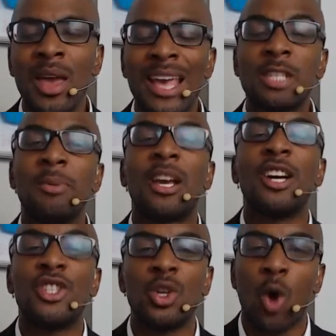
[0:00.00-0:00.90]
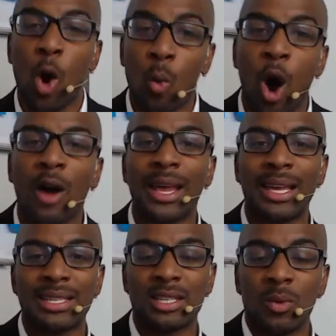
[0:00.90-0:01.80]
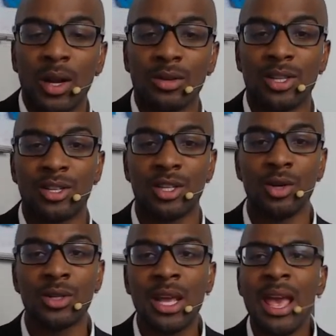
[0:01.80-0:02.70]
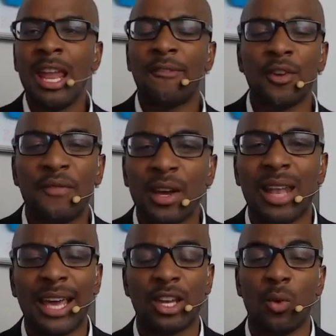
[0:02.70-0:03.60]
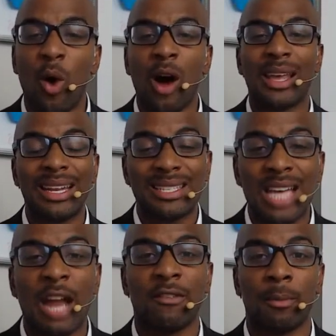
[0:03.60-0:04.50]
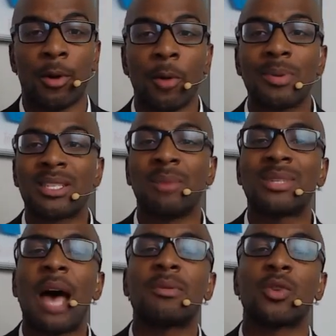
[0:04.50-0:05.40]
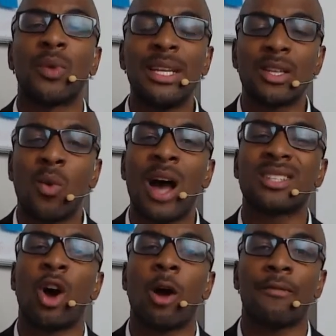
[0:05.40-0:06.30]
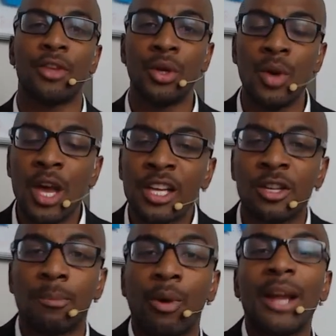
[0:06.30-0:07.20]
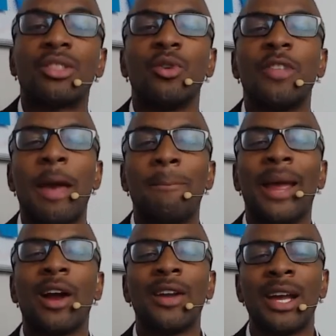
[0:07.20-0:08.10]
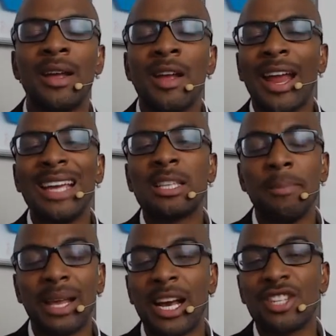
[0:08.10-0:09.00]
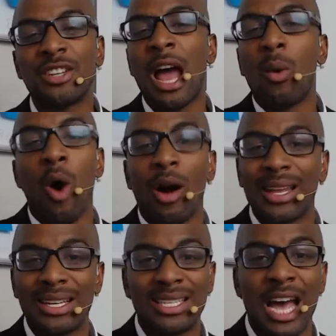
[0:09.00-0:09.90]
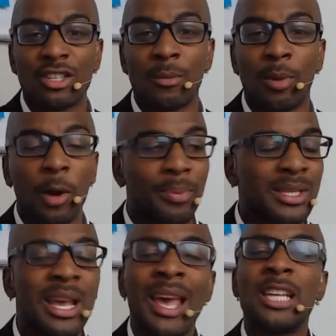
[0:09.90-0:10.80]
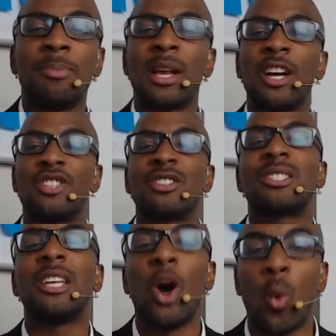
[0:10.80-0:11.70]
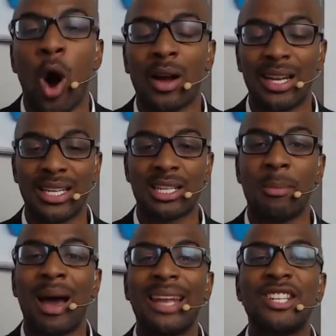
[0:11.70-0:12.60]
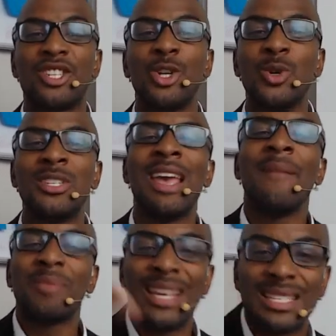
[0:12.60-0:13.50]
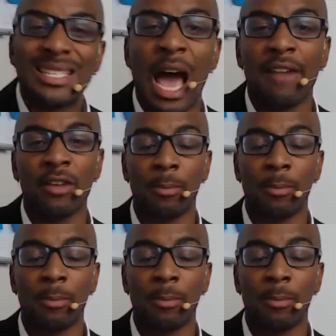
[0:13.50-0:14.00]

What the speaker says: is because you are walking in someone else's shoes. And if you feel like you're walking inside of your purpose, sometimes the reason why it's hard for you to break through that barrier isn't because you're not walking inside your purpose. It's because you're still walking in somebody's shoes inside of your